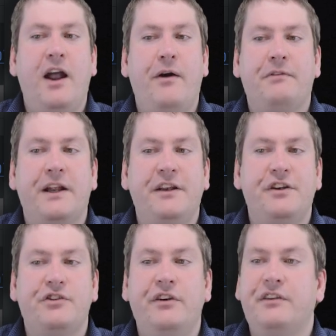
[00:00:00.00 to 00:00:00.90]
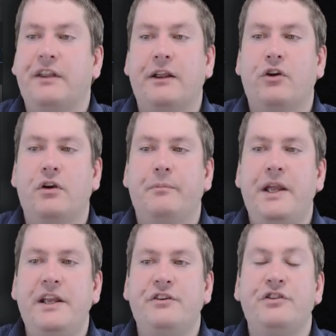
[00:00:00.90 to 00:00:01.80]
However, integers like current
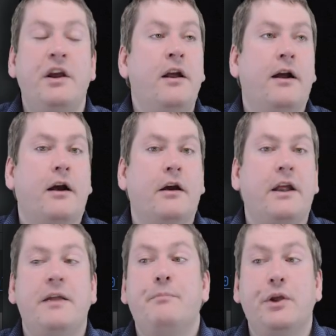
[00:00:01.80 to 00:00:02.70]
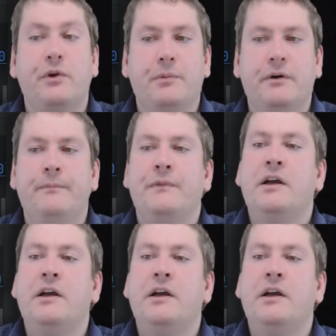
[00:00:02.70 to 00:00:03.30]
page are immutable,